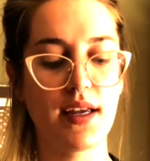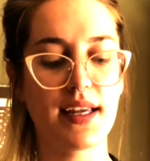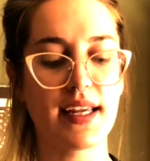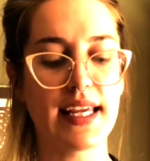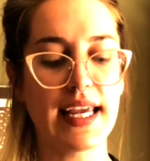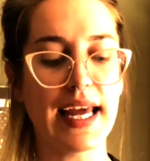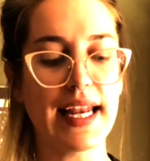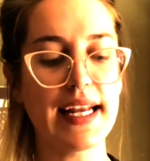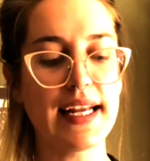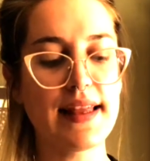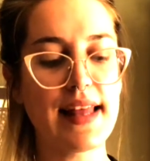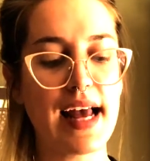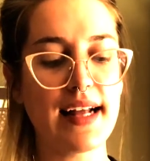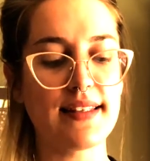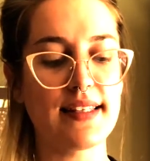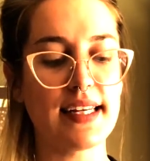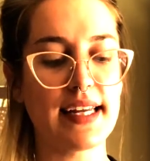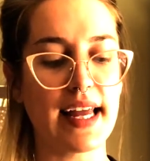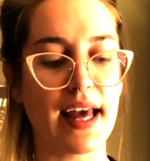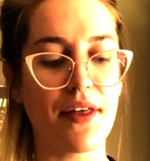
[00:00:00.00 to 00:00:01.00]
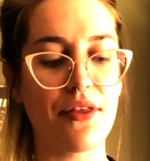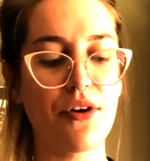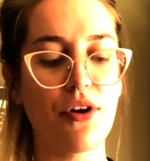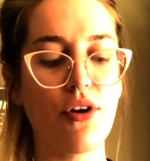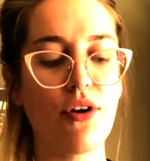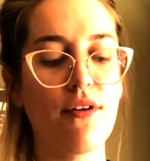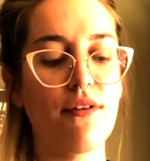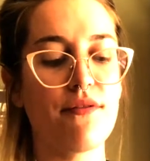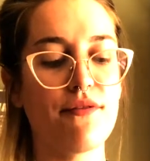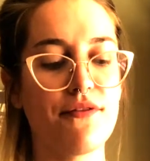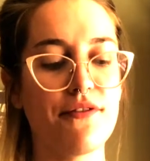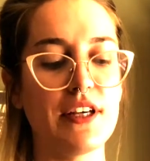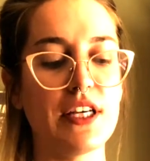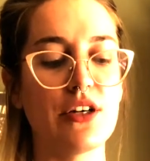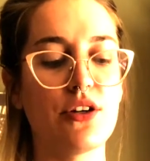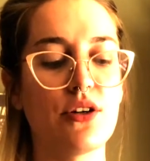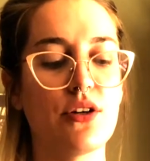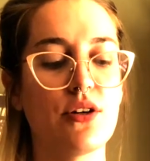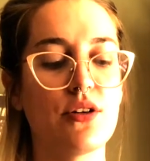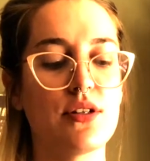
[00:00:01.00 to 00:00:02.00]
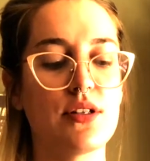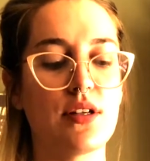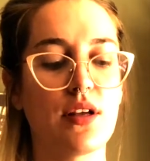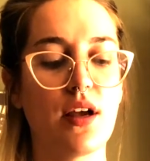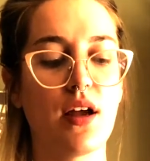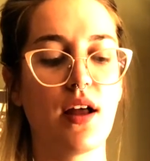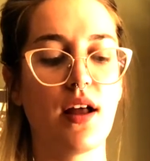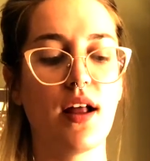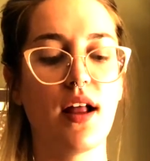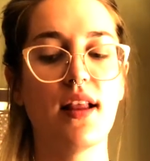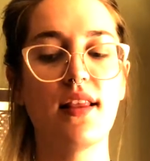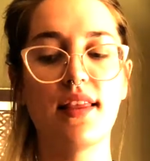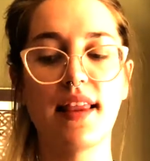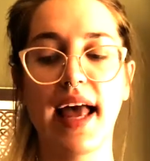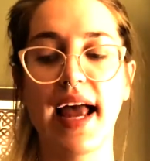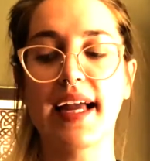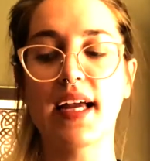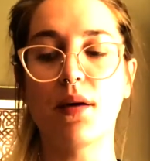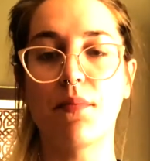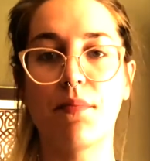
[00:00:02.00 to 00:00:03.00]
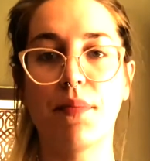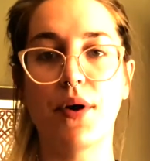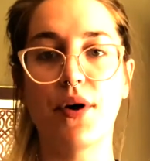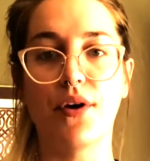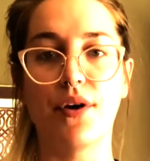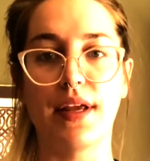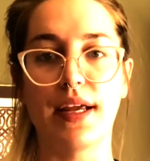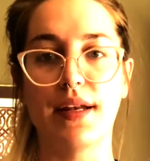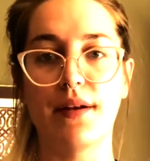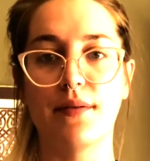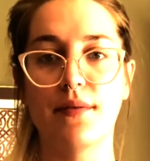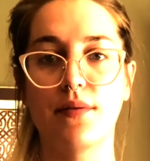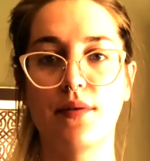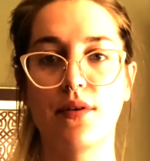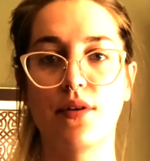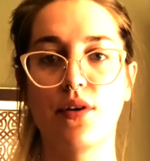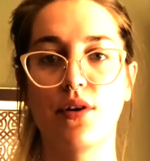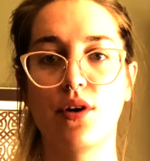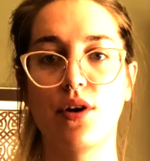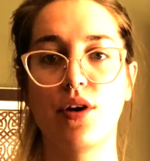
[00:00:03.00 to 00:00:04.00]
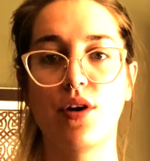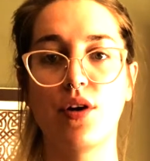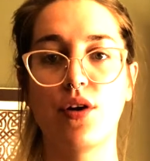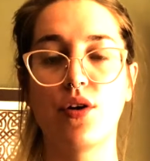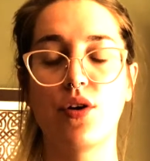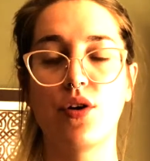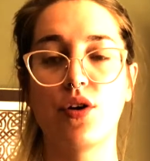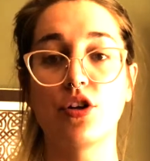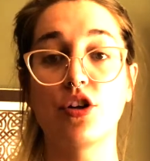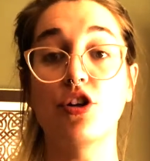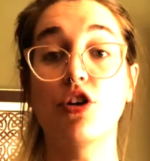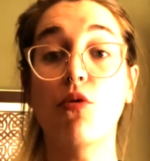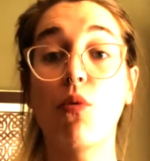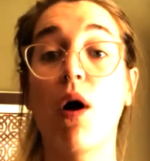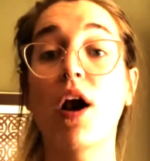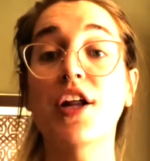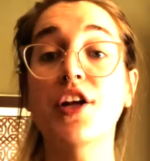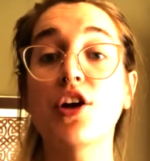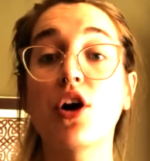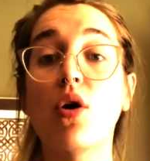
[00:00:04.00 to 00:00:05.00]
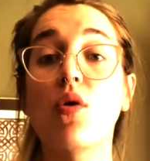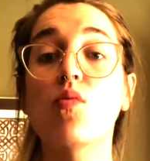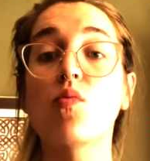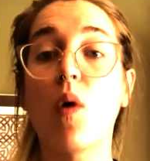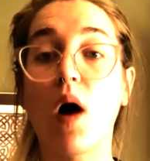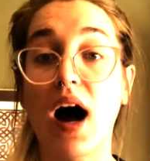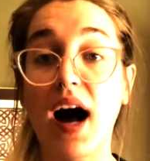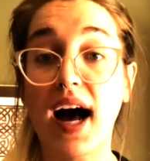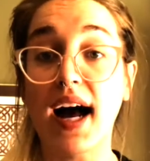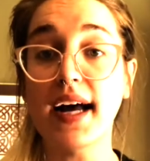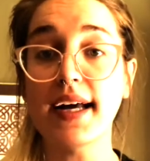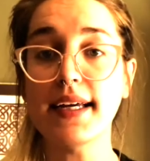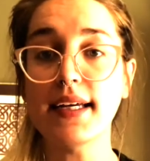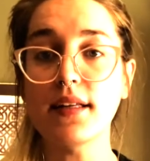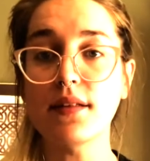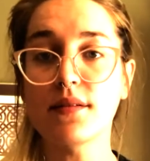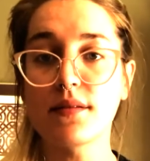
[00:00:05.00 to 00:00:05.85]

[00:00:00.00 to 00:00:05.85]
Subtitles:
Getting that together feels like a burden. You want to know why?